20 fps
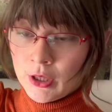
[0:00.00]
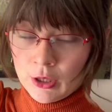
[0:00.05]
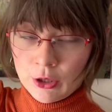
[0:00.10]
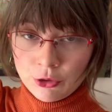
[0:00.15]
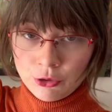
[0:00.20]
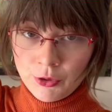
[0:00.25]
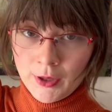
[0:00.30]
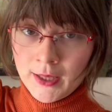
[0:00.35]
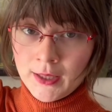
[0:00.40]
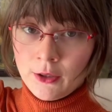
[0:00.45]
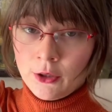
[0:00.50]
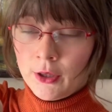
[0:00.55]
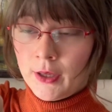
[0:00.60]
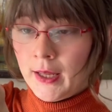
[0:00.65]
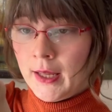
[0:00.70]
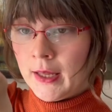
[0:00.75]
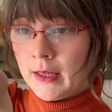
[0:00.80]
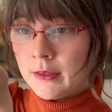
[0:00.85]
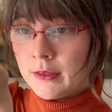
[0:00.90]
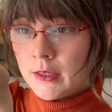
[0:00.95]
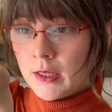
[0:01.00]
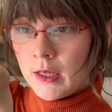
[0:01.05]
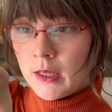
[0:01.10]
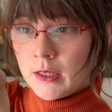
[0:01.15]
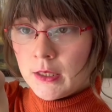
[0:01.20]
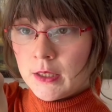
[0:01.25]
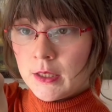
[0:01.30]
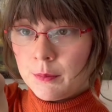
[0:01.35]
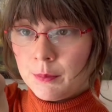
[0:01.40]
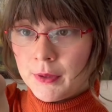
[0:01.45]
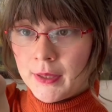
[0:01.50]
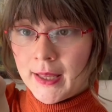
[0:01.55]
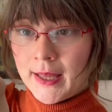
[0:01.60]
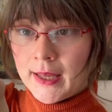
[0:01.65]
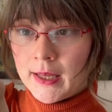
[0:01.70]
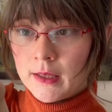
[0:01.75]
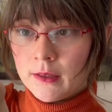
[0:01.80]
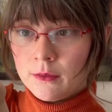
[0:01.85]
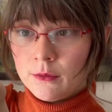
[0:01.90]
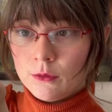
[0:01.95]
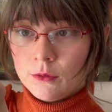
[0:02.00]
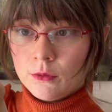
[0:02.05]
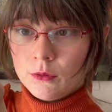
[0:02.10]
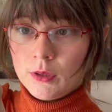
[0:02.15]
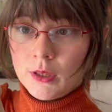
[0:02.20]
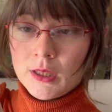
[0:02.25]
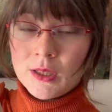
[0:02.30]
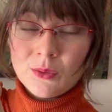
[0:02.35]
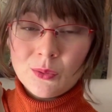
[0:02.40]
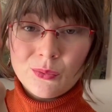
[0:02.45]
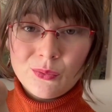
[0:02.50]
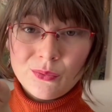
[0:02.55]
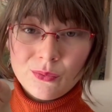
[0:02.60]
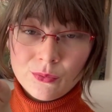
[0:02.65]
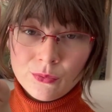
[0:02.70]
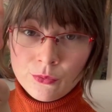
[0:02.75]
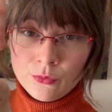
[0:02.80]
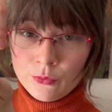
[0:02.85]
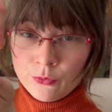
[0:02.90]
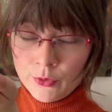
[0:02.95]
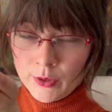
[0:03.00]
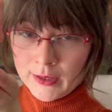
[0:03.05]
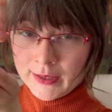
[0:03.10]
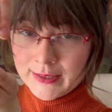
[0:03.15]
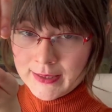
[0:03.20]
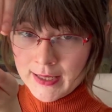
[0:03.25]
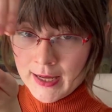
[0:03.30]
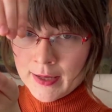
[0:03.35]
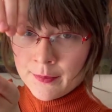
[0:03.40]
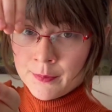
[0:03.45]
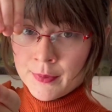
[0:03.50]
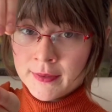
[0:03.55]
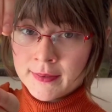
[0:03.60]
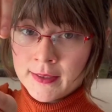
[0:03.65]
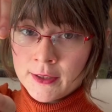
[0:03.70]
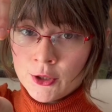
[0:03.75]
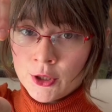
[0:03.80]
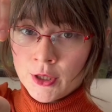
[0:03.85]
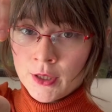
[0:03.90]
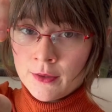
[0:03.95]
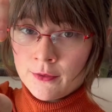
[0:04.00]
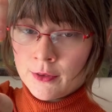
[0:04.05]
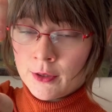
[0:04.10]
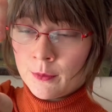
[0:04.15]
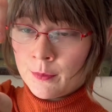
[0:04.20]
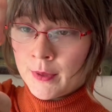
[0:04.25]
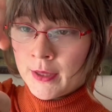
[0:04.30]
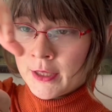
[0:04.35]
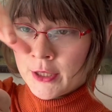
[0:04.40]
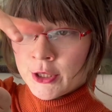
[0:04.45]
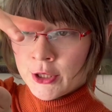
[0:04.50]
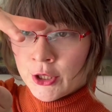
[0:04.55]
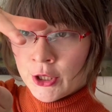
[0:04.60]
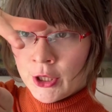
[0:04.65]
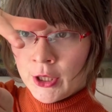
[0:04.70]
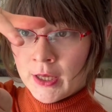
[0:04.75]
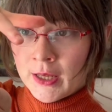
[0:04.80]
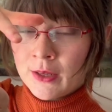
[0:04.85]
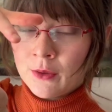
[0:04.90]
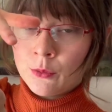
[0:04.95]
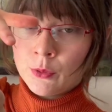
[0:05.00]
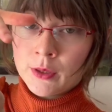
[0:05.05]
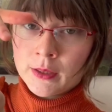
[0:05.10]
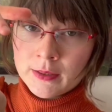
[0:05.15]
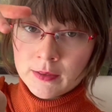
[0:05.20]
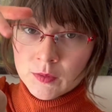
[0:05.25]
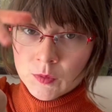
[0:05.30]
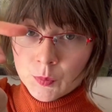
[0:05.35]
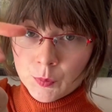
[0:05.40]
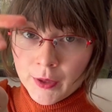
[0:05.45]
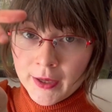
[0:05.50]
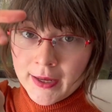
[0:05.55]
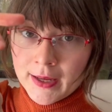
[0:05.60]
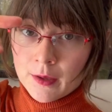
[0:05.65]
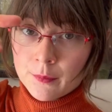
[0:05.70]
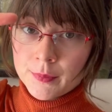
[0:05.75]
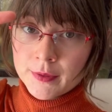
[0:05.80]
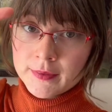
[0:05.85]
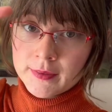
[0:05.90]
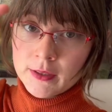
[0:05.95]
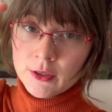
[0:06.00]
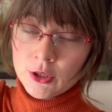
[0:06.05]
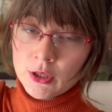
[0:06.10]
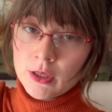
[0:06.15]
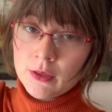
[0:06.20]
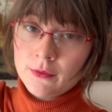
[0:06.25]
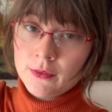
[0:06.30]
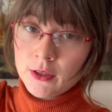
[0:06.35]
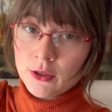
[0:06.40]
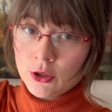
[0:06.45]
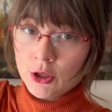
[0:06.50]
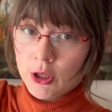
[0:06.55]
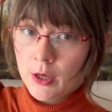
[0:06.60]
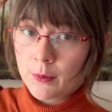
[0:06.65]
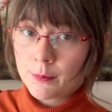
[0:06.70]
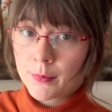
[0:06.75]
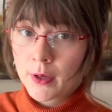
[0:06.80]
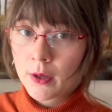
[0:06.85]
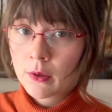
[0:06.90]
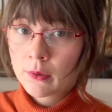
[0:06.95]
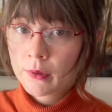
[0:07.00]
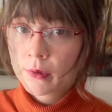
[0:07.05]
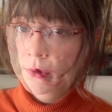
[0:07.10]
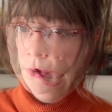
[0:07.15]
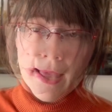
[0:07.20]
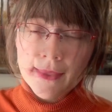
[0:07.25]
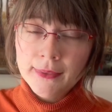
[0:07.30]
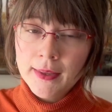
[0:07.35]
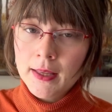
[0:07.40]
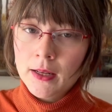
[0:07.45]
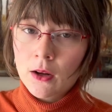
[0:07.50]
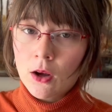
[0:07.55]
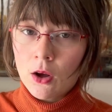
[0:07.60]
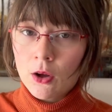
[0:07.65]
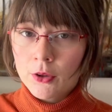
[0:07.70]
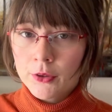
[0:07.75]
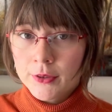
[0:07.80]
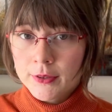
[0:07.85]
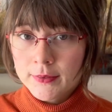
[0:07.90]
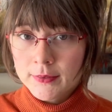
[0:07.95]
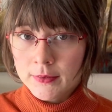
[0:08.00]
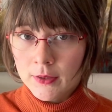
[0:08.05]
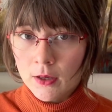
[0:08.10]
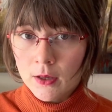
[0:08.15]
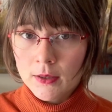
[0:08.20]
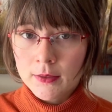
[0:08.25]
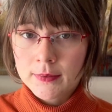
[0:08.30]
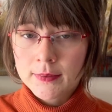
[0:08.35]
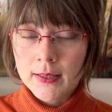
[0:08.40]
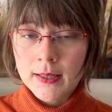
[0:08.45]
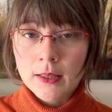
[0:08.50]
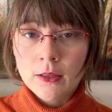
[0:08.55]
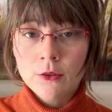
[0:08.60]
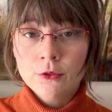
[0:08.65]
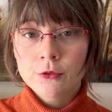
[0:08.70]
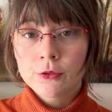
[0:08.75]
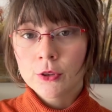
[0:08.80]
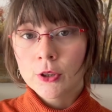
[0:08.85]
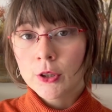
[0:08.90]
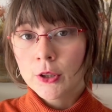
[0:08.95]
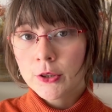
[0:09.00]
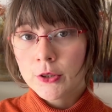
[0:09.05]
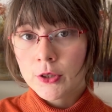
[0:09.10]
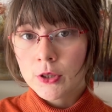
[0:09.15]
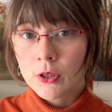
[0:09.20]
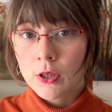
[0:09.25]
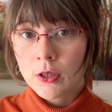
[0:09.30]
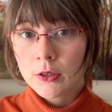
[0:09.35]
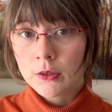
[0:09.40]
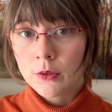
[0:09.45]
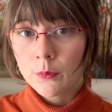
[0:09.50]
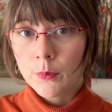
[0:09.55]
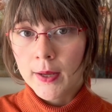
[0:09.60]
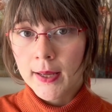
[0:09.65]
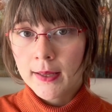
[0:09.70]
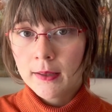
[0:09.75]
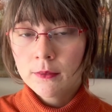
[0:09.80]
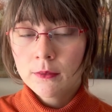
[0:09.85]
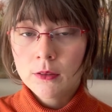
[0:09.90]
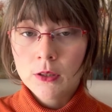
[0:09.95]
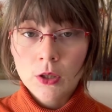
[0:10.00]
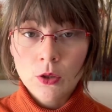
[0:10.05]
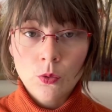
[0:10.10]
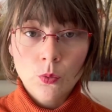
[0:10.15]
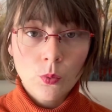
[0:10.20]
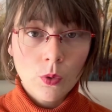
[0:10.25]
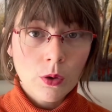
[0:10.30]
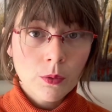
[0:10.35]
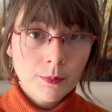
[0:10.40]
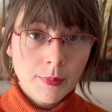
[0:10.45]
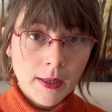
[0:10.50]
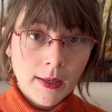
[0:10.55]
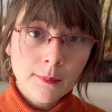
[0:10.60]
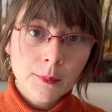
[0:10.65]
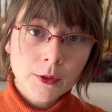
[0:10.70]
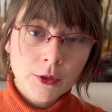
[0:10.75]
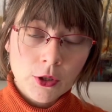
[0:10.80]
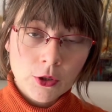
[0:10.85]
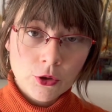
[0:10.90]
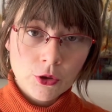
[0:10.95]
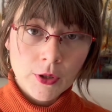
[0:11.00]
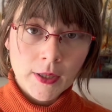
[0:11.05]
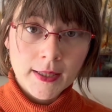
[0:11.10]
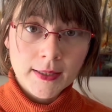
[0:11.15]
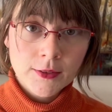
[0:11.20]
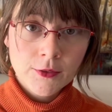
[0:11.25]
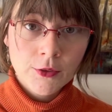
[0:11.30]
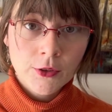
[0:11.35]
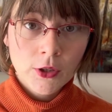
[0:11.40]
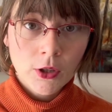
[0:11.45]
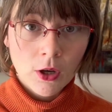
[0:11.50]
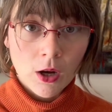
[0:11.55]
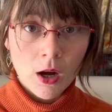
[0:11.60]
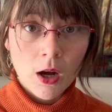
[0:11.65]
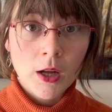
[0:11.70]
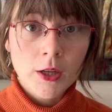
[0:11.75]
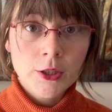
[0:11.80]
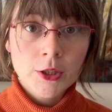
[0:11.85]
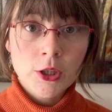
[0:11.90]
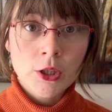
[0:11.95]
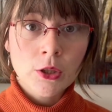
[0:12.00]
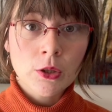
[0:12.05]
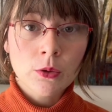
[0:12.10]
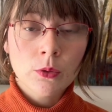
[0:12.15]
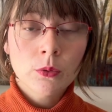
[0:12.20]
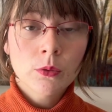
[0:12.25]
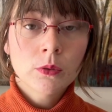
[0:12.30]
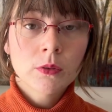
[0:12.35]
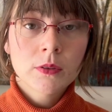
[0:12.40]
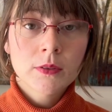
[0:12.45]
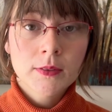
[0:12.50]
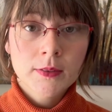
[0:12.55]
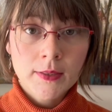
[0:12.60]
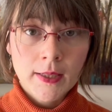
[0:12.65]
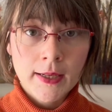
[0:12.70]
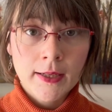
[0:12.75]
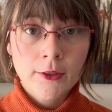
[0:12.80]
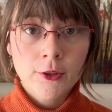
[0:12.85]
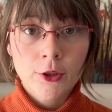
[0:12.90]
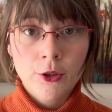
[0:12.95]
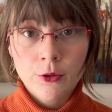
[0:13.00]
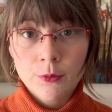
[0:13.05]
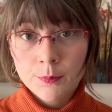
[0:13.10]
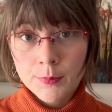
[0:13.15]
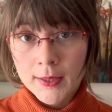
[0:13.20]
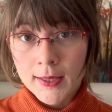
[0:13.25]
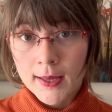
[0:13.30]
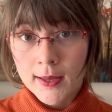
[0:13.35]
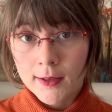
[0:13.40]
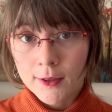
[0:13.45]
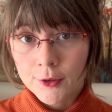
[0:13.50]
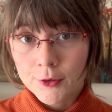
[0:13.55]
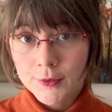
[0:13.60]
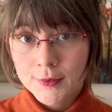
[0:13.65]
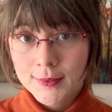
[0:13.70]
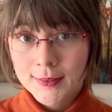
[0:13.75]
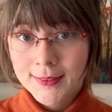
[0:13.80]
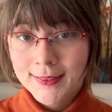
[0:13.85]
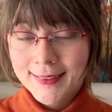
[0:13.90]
train your hand to play in a really tight position if they're miniature and a really spread out position if they're jumbo. And then all the songs that you've learned along the way, you won't be able to transfer onto standard pianos.